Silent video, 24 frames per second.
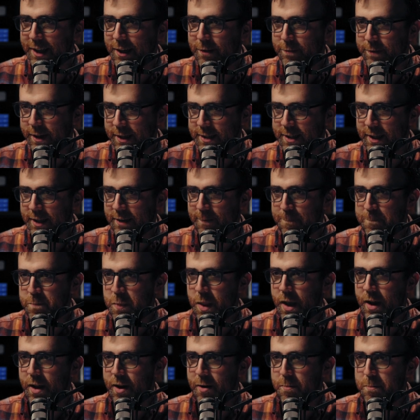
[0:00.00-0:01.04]
convicting,
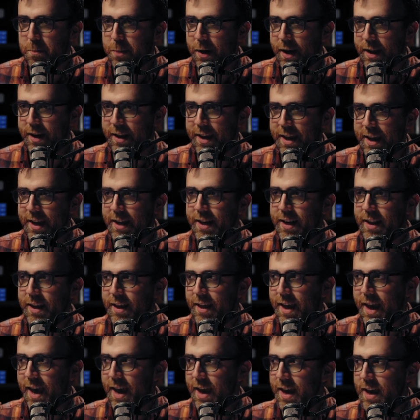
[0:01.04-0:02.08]
but in
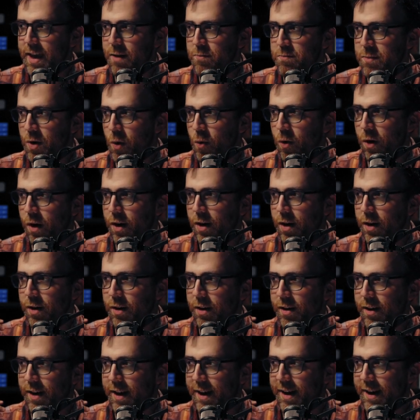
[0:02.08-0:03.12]
a more
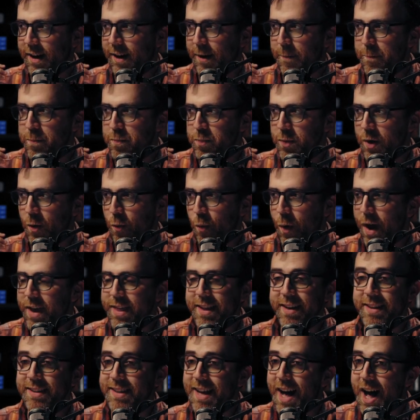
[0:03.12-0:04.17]
way
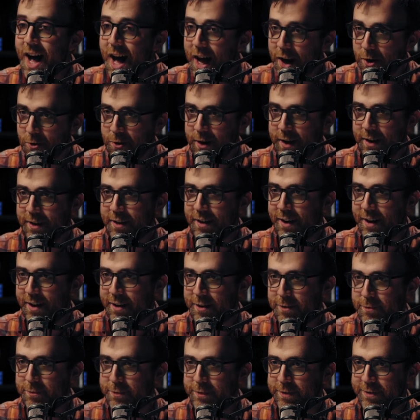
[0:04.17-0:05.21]
that is honoring
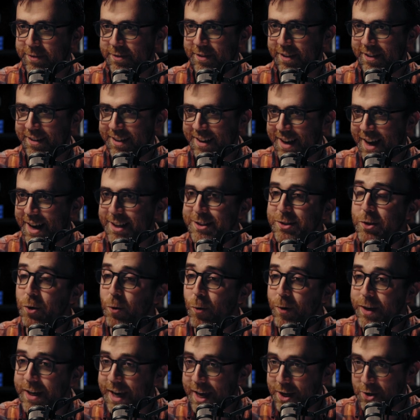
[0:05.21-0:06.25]
of God's
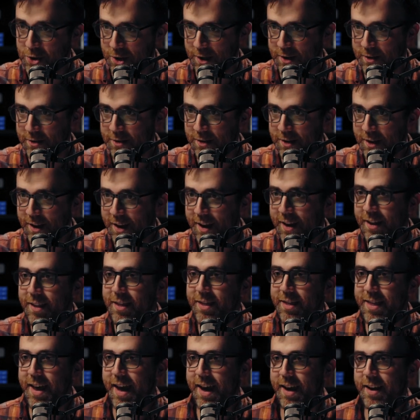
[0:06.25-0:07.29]
creation
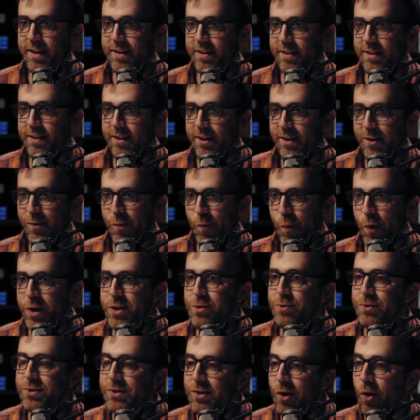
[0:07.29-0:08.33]
than what
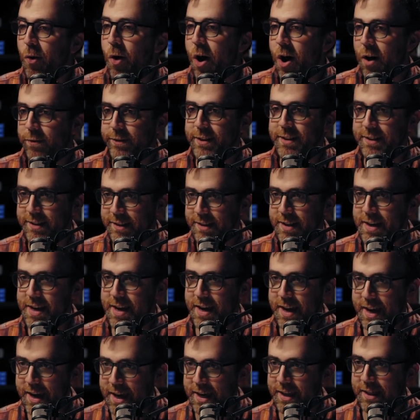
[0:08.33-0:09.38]
you so often
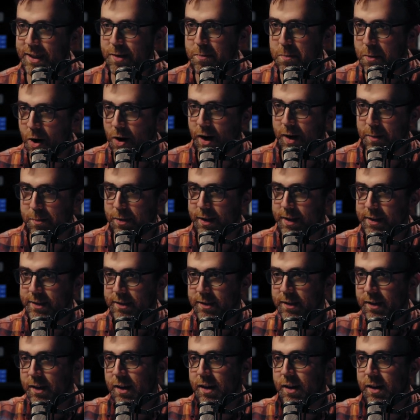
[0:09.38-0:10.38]
see in the marketplace.